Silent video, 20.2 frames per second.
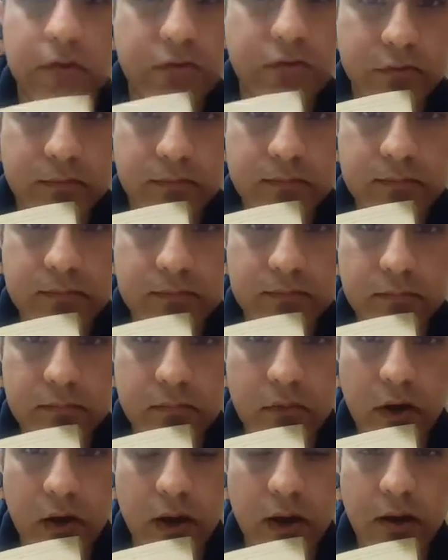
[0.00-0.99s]
this,
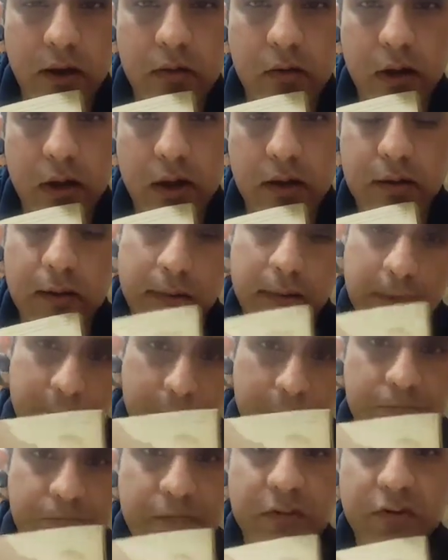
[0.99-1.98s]
and that
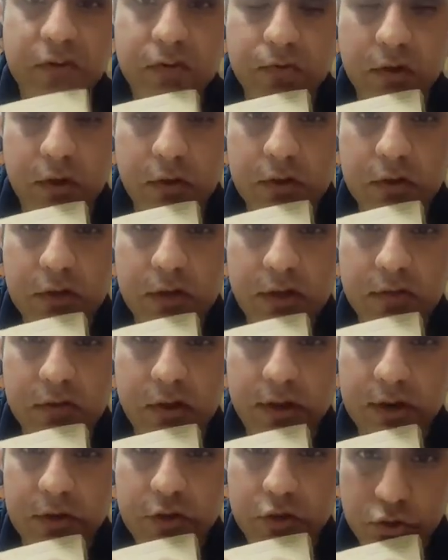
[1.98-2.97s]
this is one of the
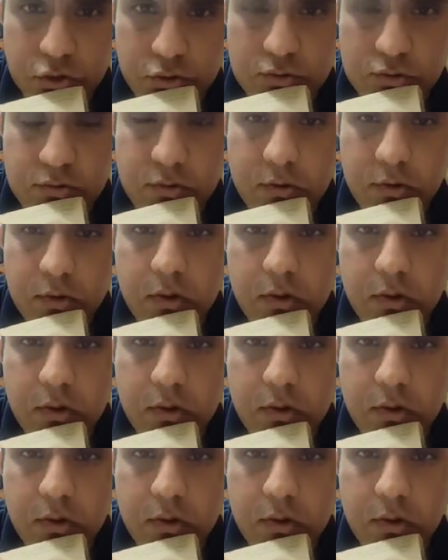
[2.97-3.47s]
things I need to do